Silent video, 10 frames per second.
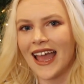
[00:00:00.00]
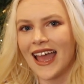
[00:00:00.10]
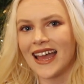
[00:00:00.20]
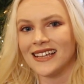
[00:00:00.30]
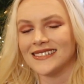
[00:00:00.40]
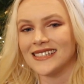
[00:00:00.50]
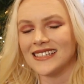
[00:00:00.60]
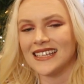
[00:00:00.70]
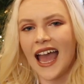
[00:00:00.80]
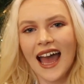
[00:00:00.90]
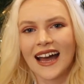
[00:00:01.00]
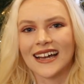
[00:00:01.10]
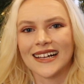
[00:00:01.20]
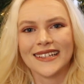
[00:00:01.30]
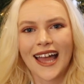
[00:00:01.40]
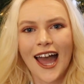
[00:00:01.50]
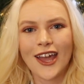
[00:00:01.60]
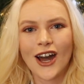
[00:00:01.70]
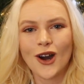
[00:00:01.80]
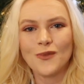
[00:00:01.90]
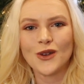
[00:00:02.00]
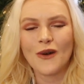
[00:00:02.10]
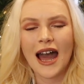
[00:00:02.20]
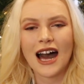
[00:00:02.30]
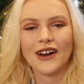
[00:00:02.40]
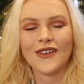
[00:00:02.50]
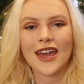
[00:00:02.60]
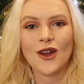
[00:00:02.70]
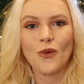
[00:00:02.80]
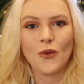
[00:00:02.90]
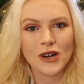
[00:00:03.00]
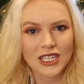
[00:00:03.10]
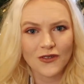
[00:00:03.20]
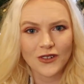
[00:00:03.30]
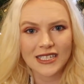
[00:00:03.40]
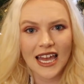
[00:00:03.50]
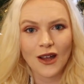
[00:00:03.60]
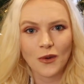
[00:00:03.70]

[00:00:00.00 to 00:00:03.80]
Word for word: And yeah, I hope you have a wonderful day,